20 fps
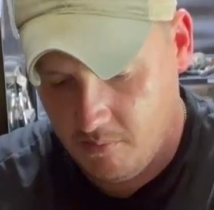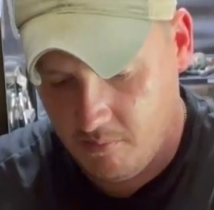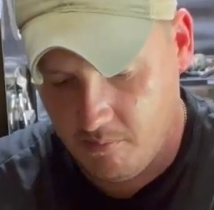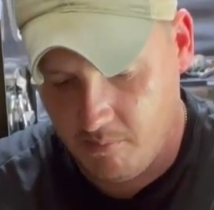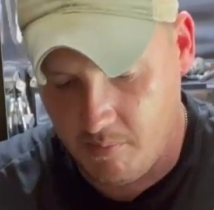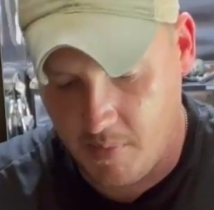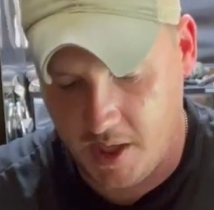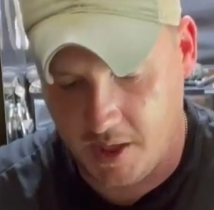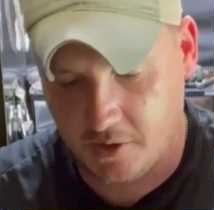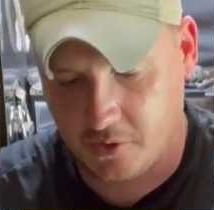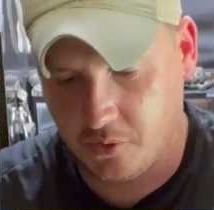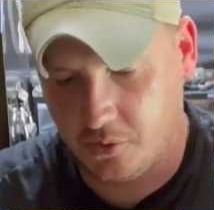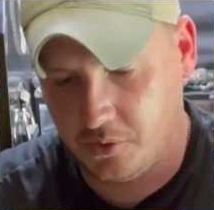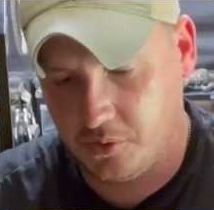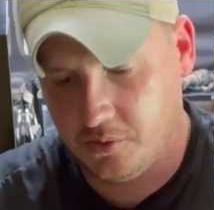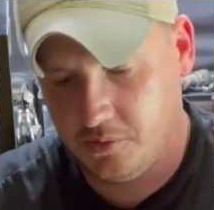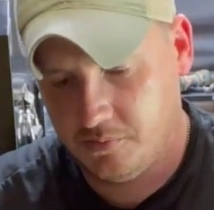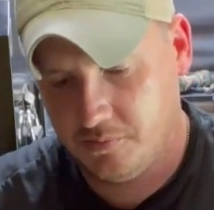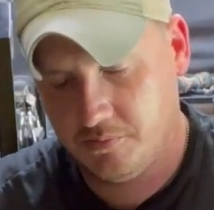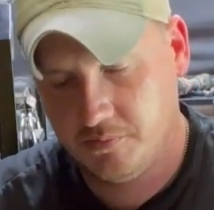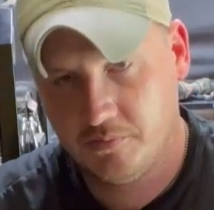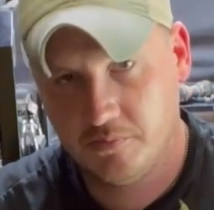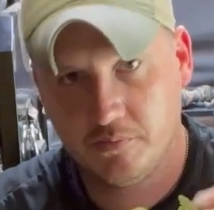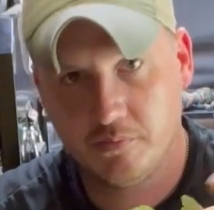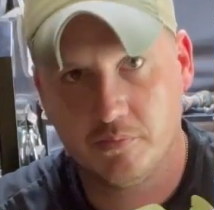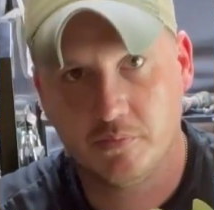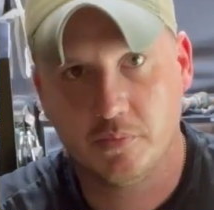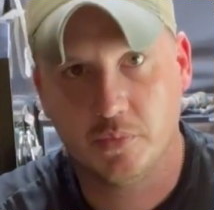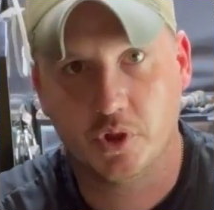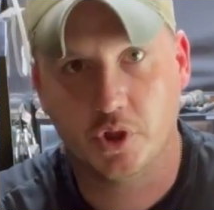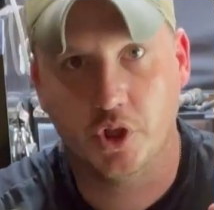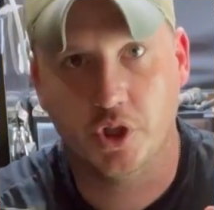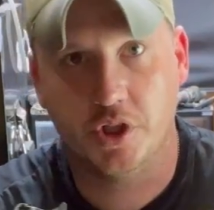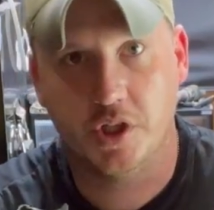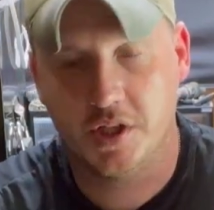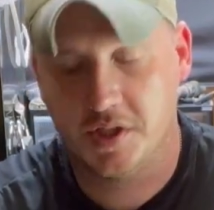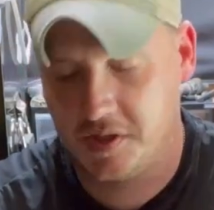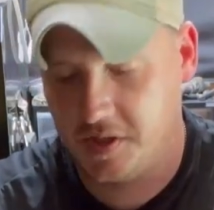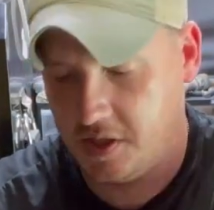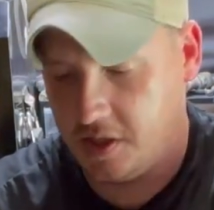medical
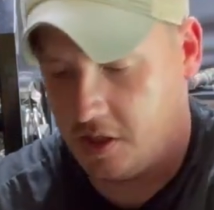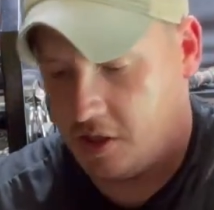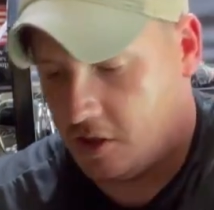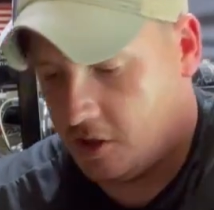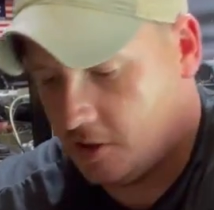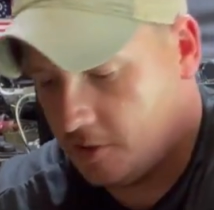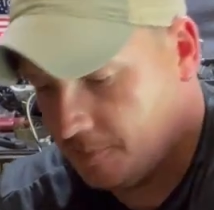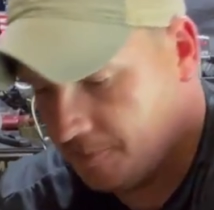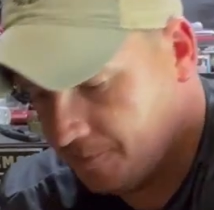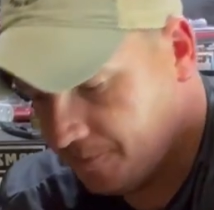goodness in here.